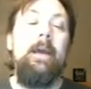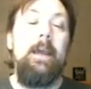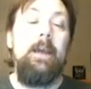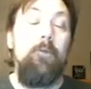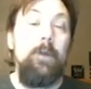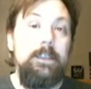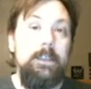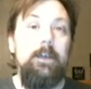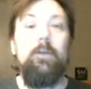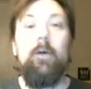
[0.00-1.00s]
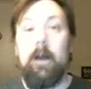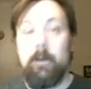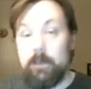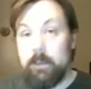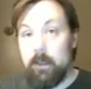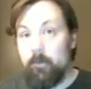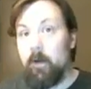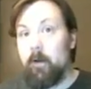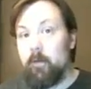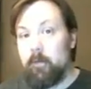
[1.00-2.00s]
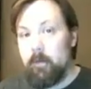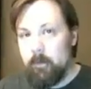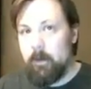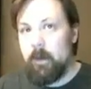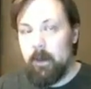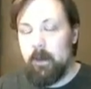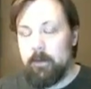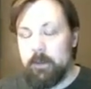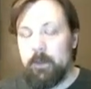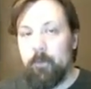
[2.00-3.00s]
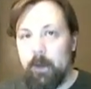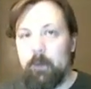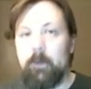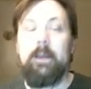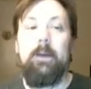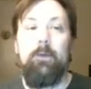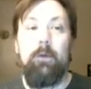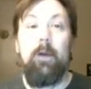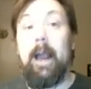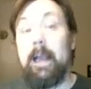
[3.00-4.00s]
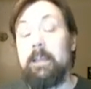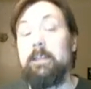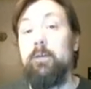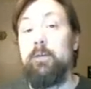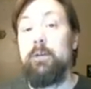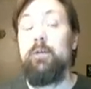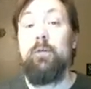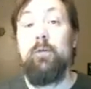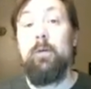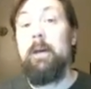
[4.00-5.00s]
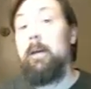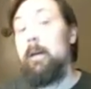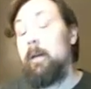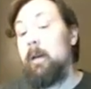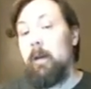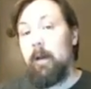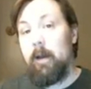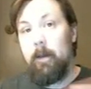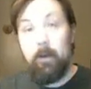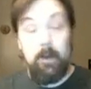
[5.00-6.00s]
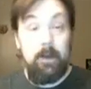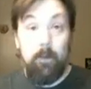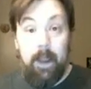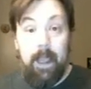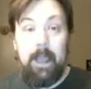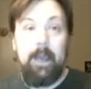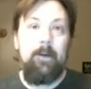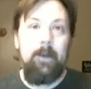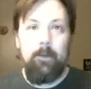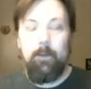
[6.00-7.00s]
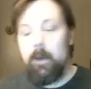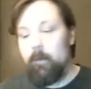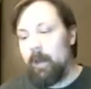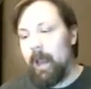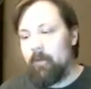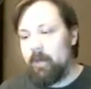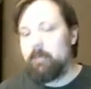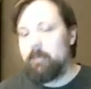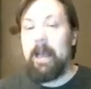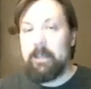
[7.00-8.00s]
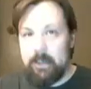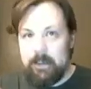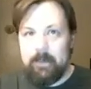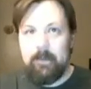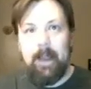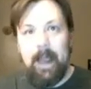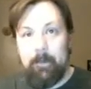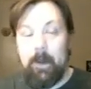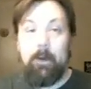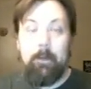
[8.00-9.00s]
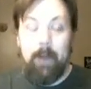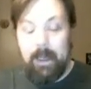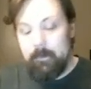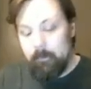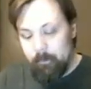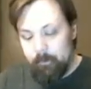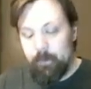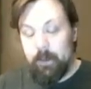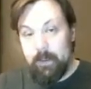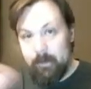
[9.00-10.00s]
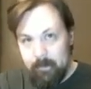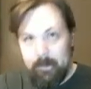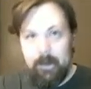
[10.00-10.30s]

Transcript: If we see you on your cell phone too frequently, we will ask you to put it away. We have these baskets in the lab that we might put